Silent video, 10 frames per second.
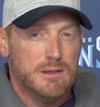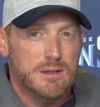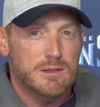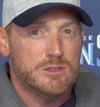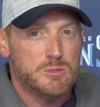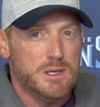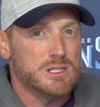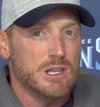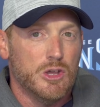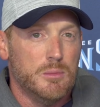it speaks
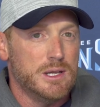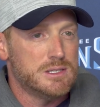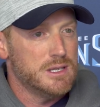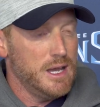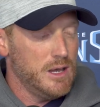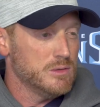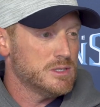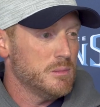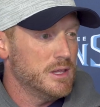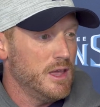a little bit to how
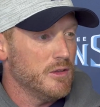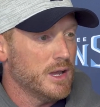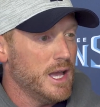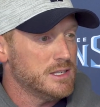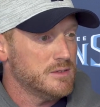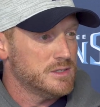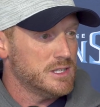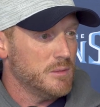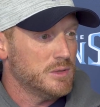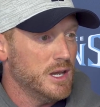some of the other guys have
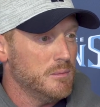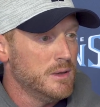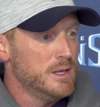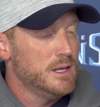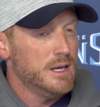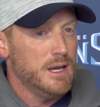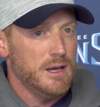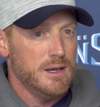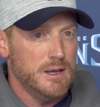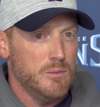stepped up
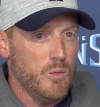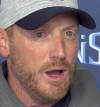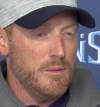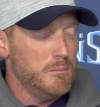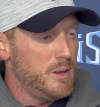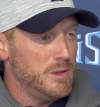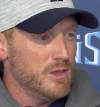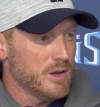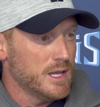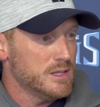and why maybe
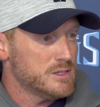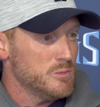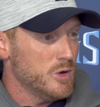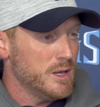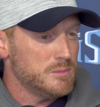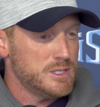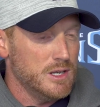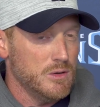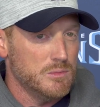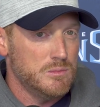they're getting some reps. You
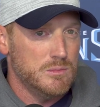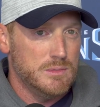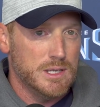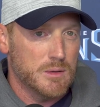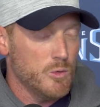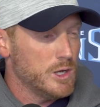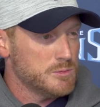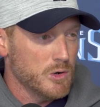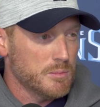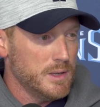know, Nick
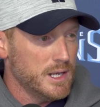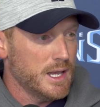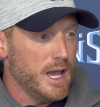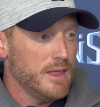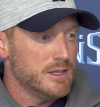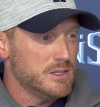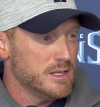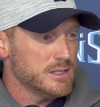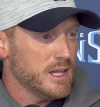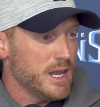Westbrook being a guy that
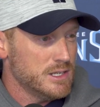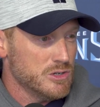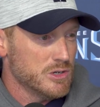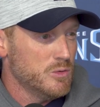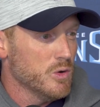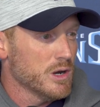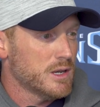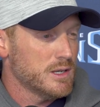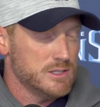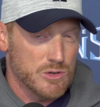does a lot of dirty
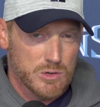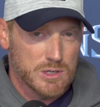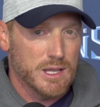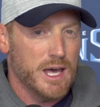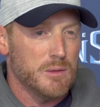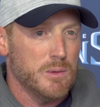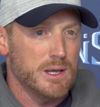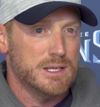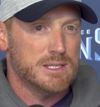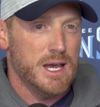work, has earned a lot of
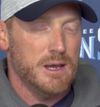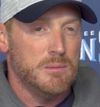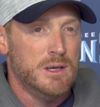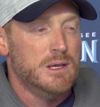playing time,